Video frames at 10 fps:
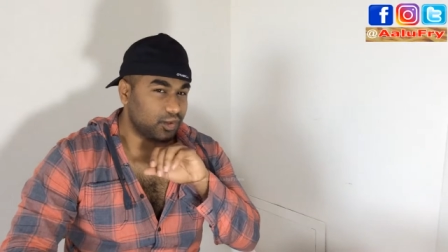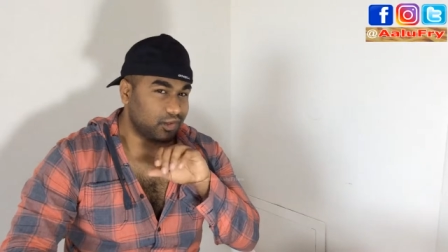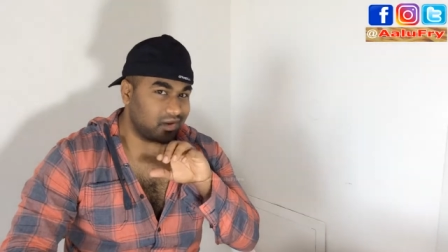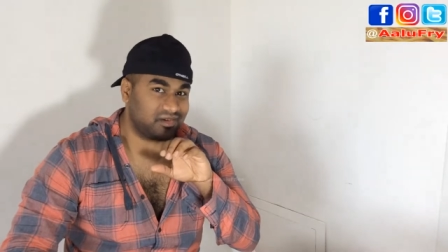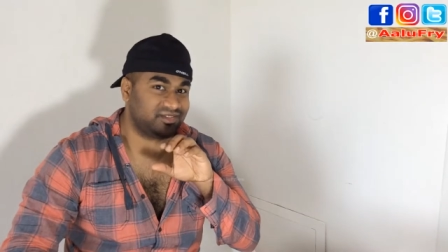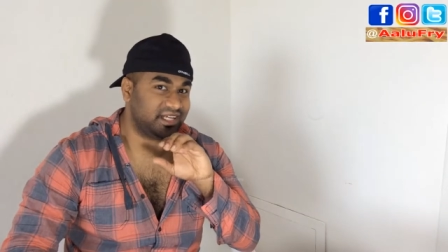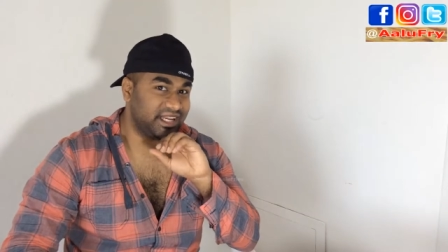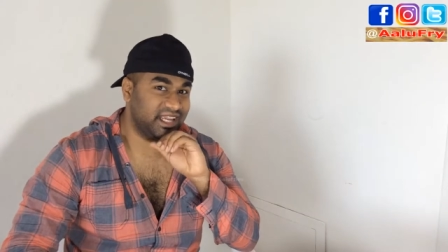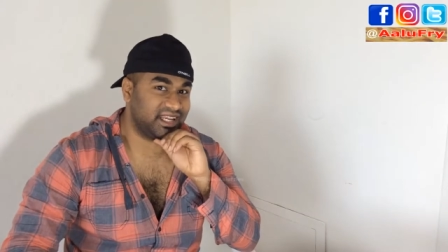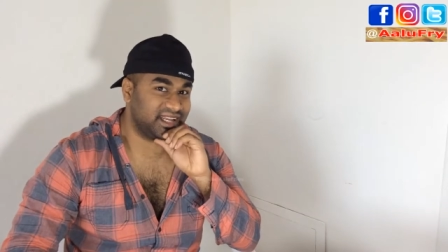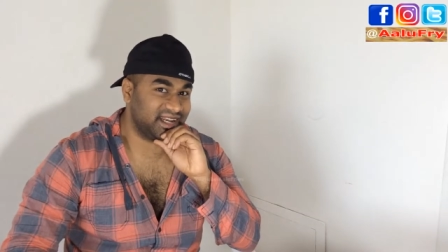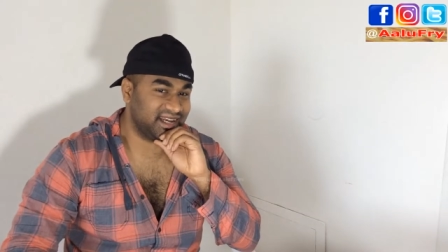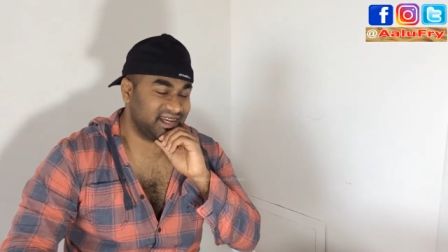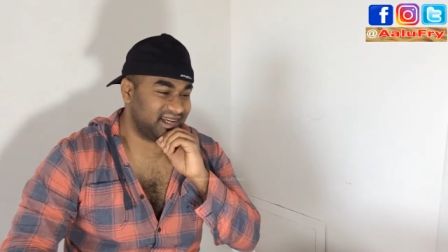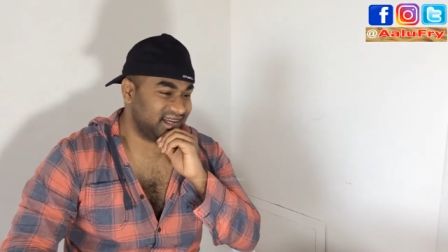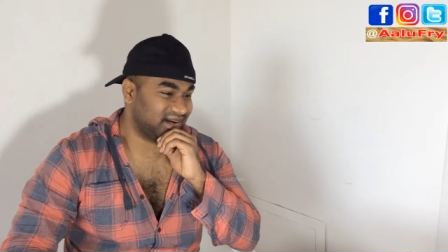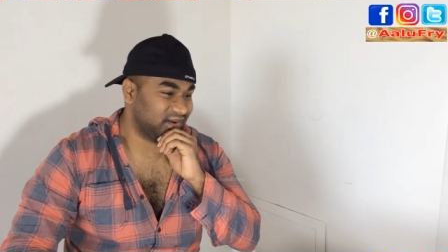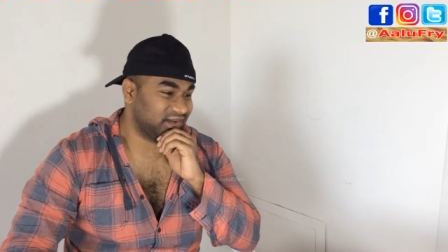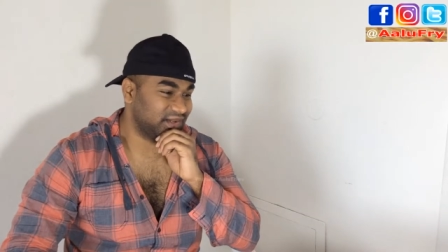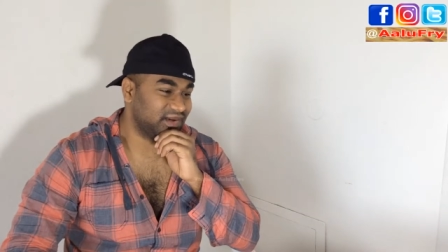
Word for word: So thought of checking uh, out,